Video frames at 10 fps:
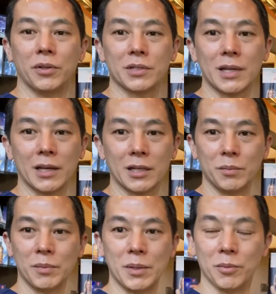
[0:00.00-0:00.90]
There's not going
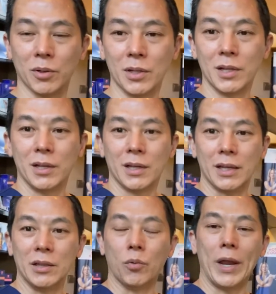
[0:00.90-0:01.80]
to be people
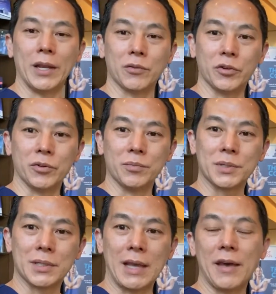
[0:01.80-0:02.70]
in the waiting
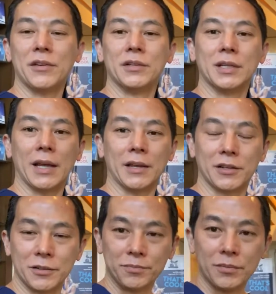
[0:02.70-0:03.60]
rooms gathered
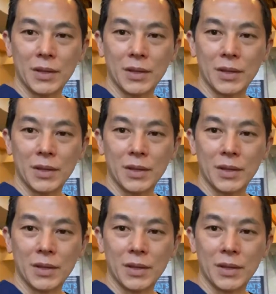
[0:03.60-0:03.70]
together.